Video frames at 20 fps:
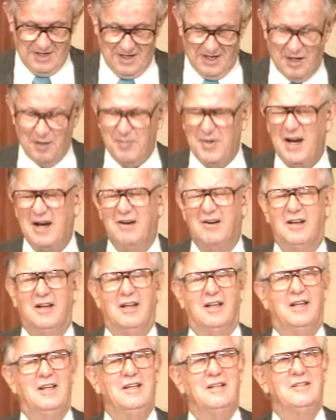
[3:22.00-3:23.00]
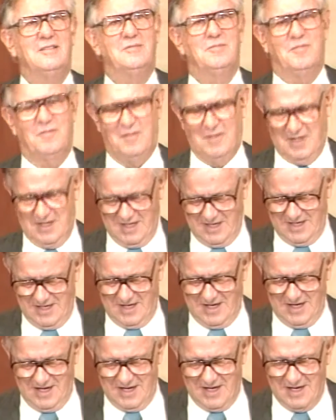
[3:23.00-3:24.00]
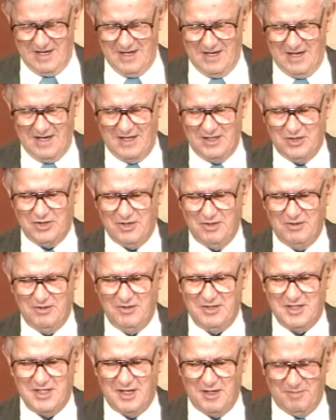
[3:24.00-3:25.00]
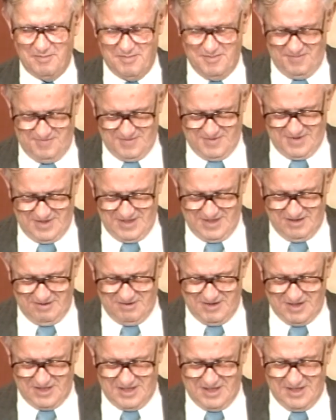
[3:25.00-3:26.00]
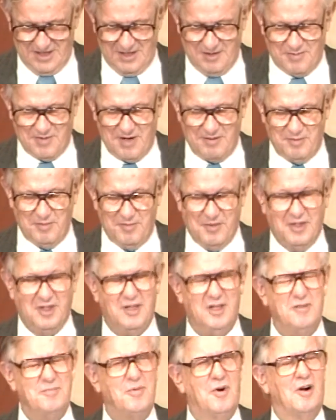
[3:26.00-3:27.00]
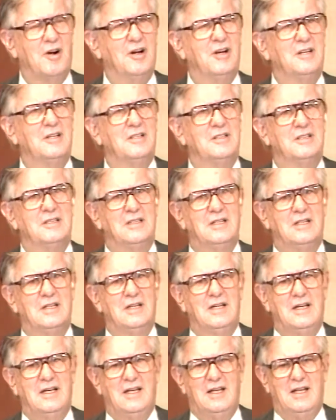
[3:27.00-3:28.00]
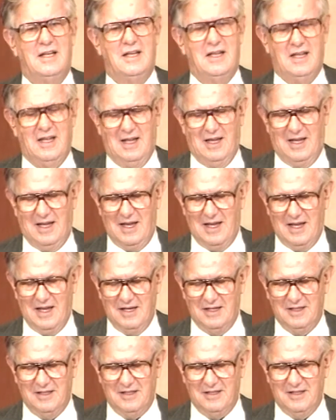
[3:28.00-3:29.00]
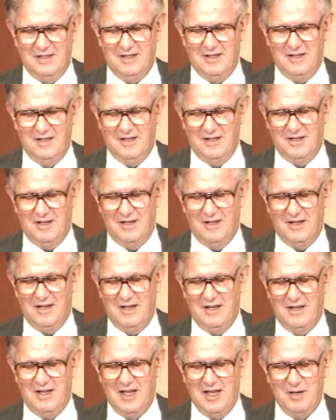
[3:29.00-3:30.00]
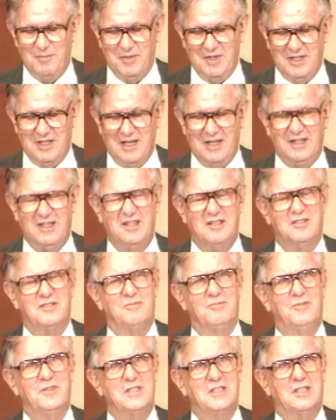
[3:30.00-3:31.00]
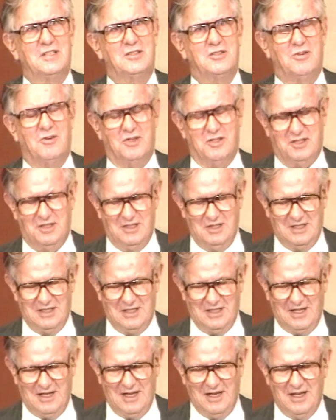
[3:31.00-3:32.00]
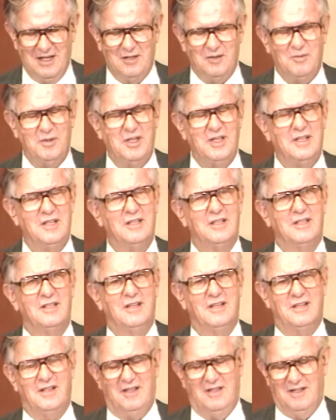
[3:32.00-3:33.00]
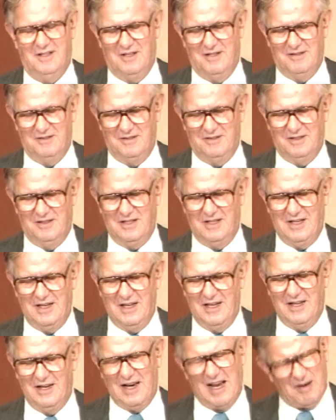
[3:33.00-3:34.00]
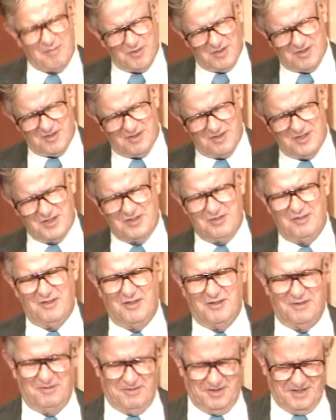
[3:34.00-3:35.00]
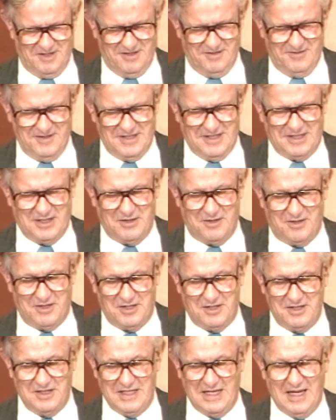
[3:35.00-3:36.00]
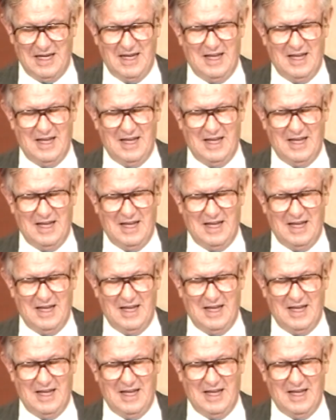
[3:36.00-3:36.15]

Apparently, I showed some interest in the probability part, and I had been taking some physics courses, and we had laboratories, you know, with the physics courses.